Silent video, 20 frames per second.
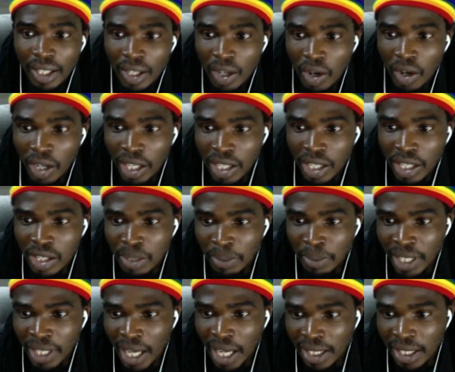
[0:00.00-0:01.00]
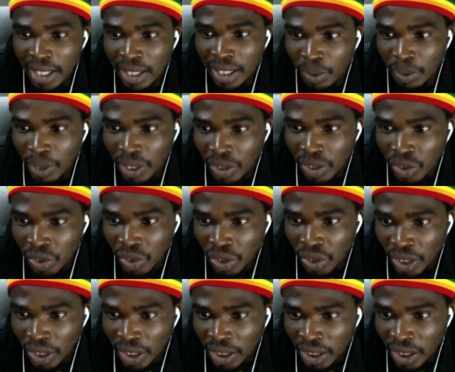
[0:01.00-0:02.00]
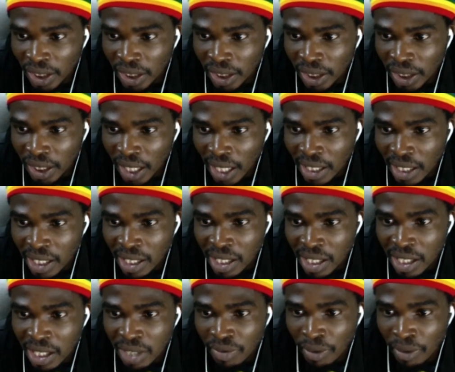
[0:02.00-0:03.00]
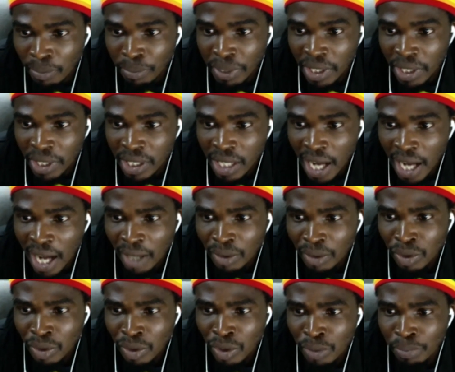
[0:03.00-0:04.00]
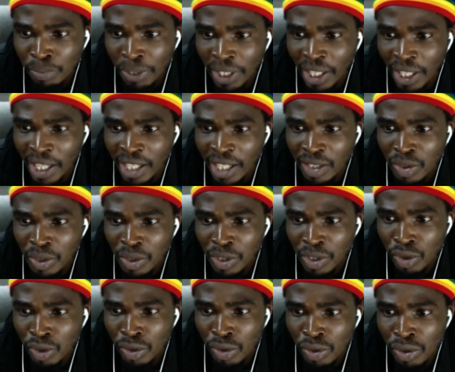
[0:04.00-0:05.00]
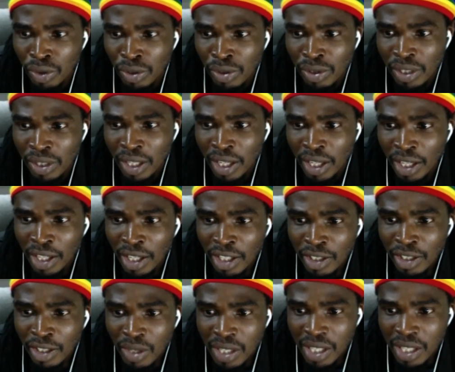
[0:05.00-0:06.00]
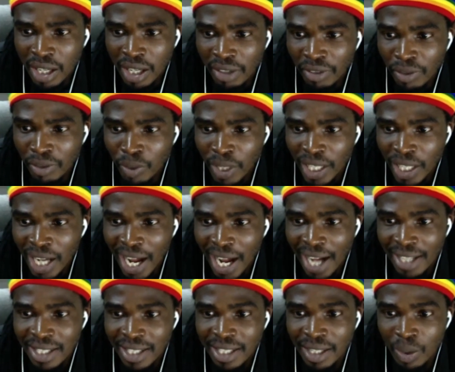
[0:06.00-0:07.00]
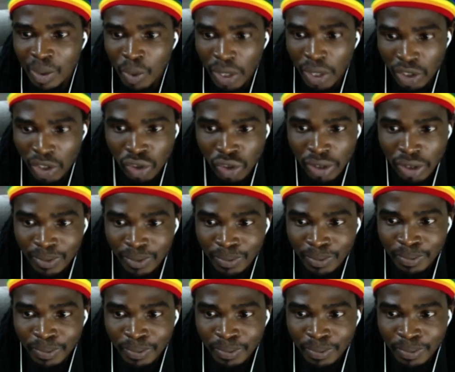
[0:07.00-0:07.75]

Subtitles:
Okay, somebody asked a question. I think this is from Peace. How do you begin to introduce yourself when asked the question?